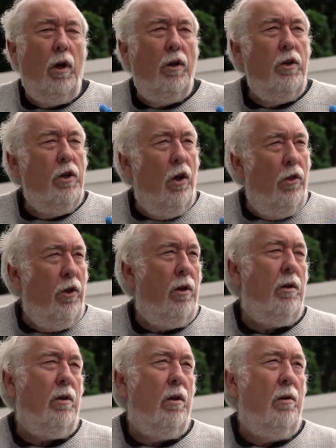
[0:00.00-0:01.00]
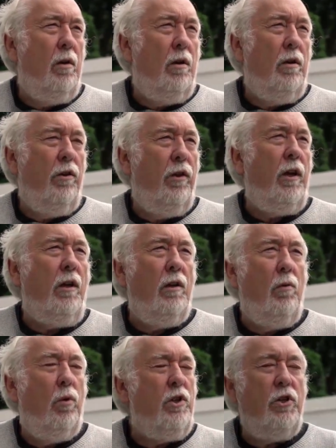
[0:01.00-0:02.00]
another thing
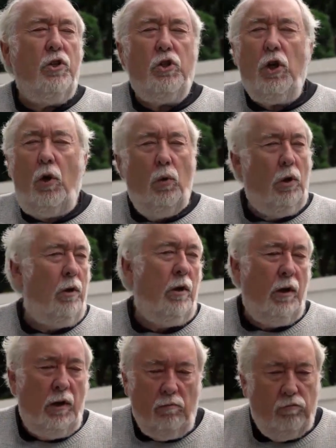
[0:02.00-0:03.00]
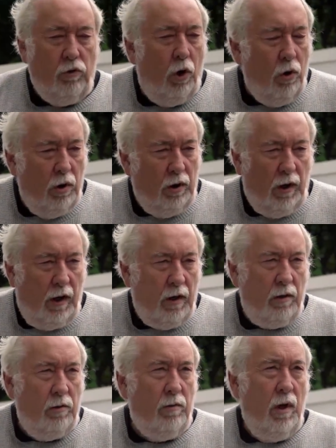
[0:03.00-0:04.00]
which is totally wrong
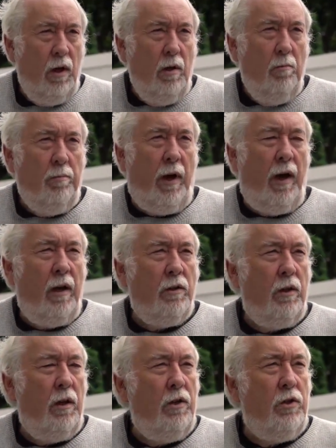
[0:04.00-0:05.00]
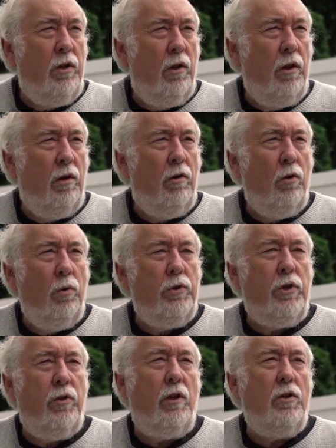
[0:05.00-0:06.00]
and bad is that there are
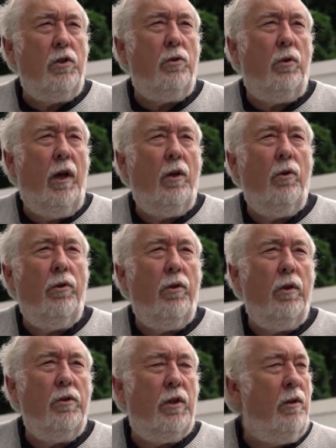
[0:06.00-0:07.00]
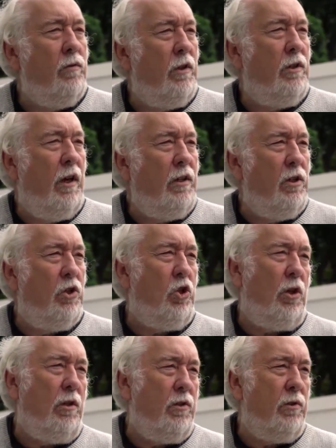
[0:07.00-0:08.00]
also things called health and safety data
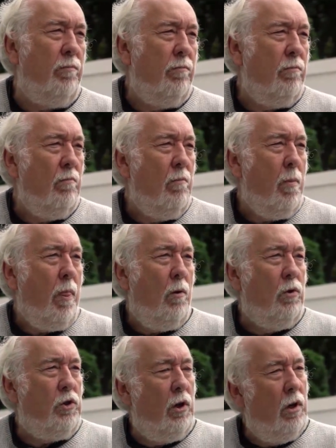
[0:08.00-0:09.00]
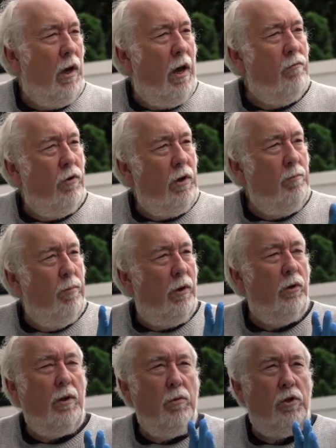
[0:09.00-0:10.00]
sheets, which every
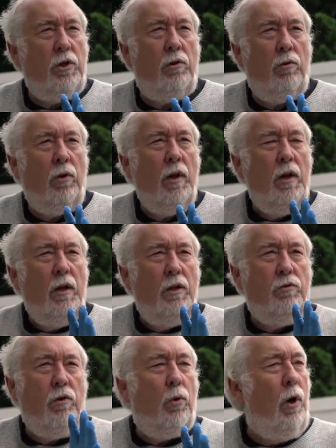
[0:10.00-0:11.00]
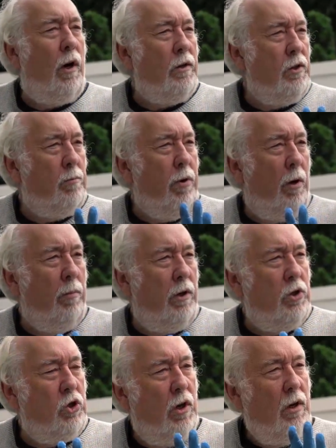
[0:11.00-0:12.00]
building material is required to
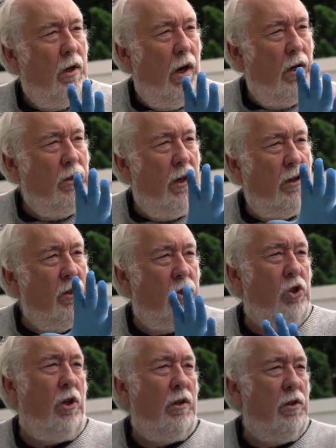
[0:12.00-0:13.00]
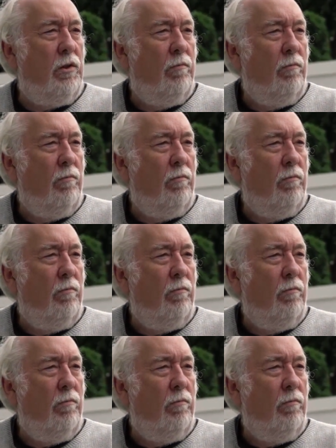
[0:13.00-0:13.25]
publish a data sheet.